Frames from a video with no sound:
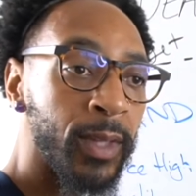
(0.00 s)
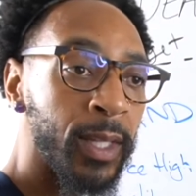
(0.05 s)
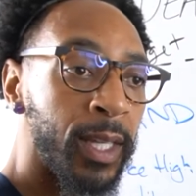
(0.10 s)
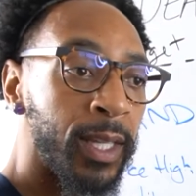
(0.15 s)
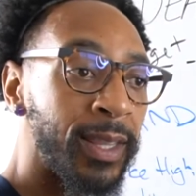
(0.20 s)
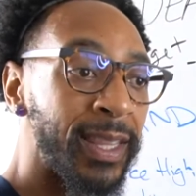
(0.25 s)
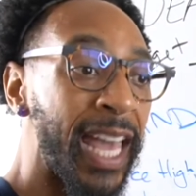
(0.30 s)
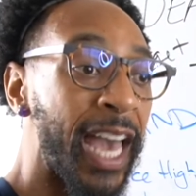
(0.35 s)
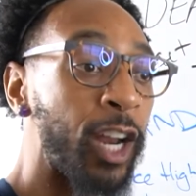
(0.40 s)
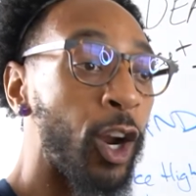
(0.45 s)

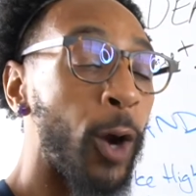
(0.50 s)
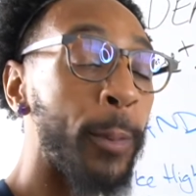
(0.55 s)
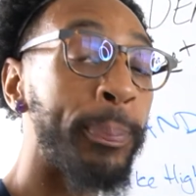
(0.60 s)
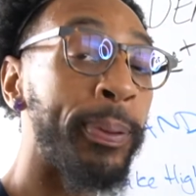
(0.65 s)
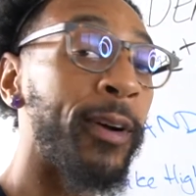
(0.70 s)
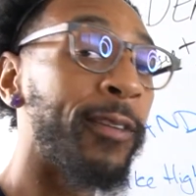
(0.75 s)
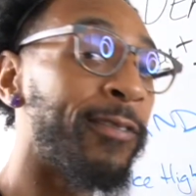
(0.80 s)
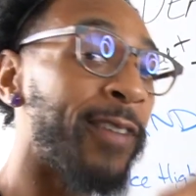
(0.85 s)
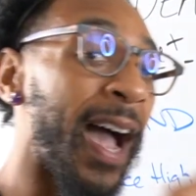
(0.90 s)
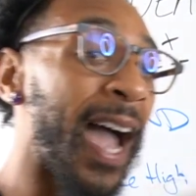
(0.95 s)
that are
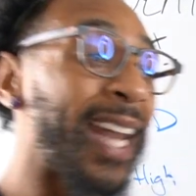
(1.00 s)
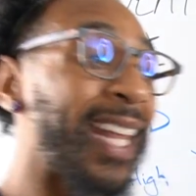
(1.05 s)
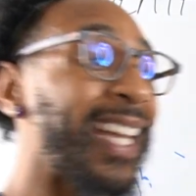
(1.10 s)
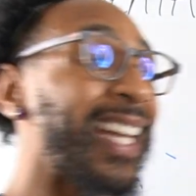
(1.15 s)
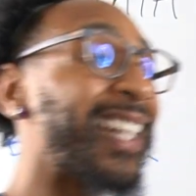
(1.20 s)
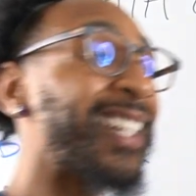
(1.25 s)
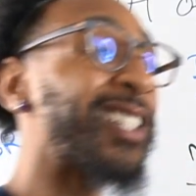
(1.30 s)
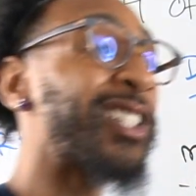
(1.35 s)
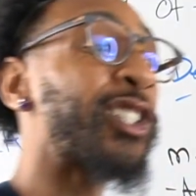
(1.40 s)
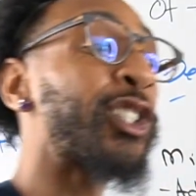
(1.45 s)
providing
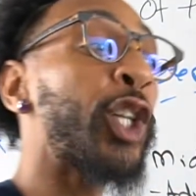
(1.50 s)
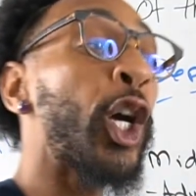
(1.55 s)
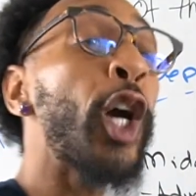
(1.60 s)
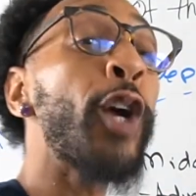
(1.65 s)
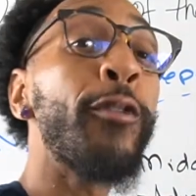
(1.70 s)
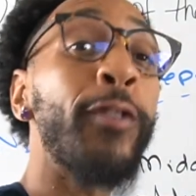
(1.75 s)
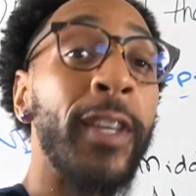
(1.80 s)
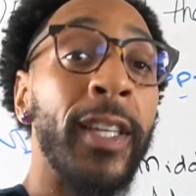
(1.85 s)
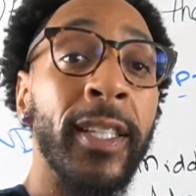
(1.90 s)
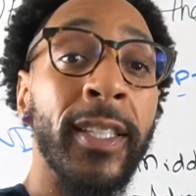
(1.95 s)
a
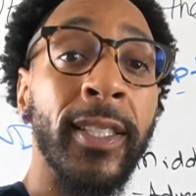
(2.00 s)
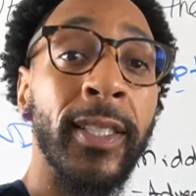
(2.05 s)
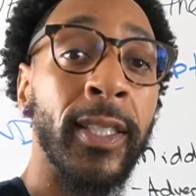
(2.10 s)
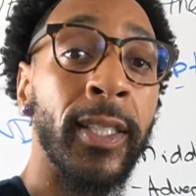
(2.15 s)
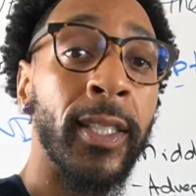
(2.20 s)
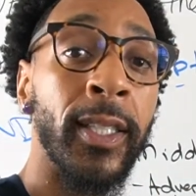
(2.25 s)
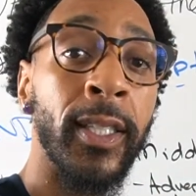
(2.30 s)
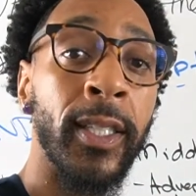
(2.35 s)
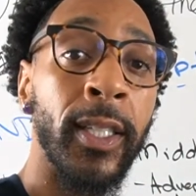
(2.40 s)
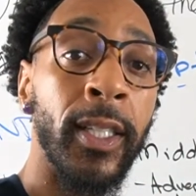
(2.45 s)

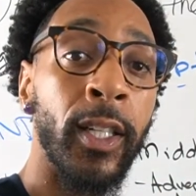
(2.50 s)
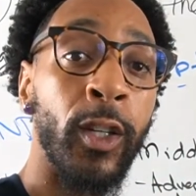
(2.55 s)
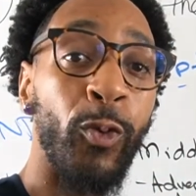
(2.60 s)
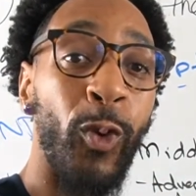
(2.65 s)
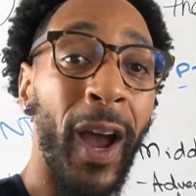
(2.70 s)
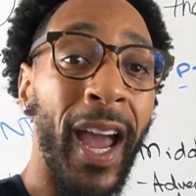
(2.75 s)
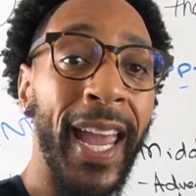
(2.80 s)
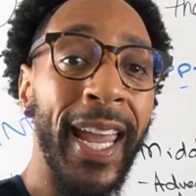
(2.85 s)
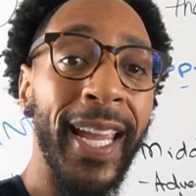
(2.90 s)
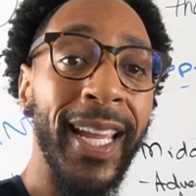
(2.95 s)
service,
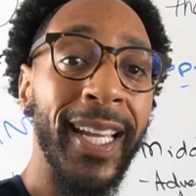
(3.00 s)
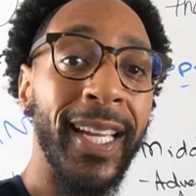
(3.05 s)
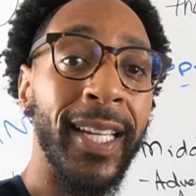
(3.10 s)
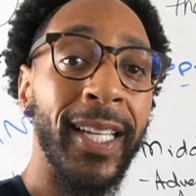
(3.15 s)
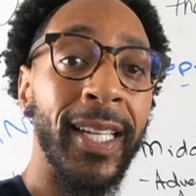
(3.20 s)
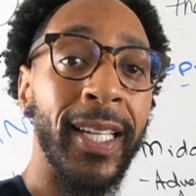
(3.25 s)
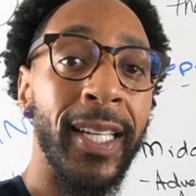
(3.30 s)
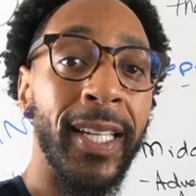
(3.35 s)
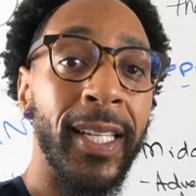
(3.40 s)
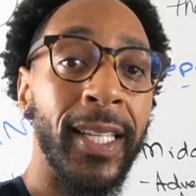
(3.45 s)
right?
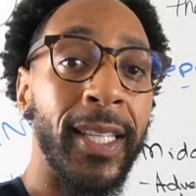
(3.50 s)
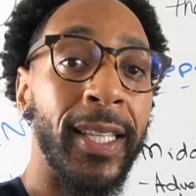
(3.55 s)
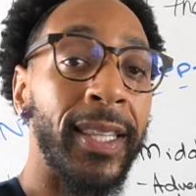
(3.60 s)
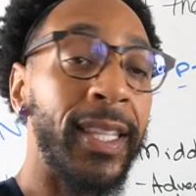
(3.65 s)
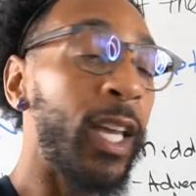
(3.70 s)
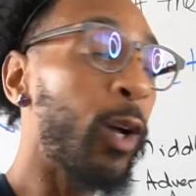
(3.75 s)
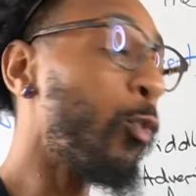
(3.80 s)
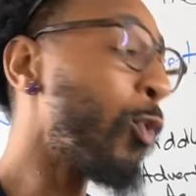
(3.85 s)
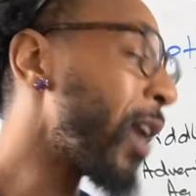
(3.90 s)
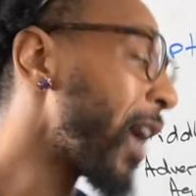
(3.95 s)

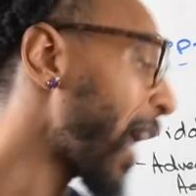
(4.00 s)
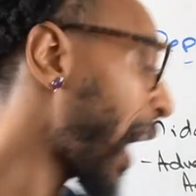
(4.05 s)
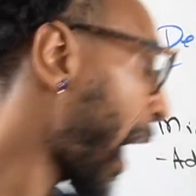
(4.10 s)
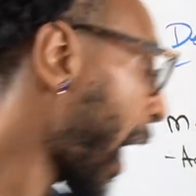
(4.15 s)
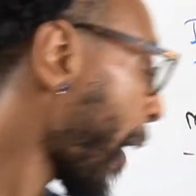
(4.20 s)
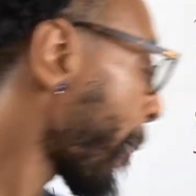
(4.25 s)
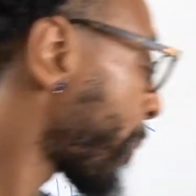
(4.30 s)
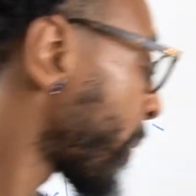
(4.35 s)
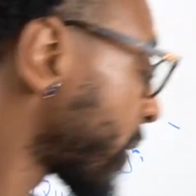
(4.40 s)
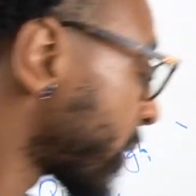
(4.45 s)
Then what
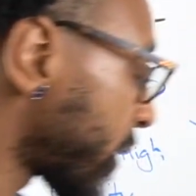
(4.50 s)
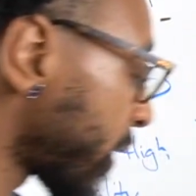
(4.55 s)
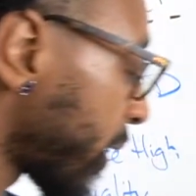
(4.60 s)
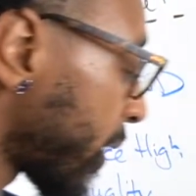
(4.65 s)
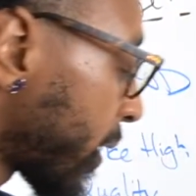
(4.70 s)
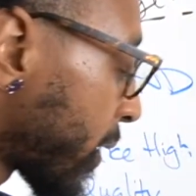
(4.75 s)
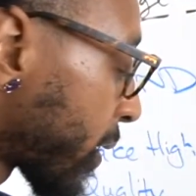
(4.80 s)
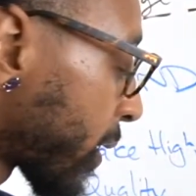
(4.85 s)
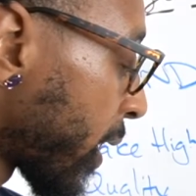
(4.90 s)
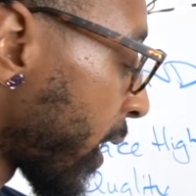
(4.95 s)
happens is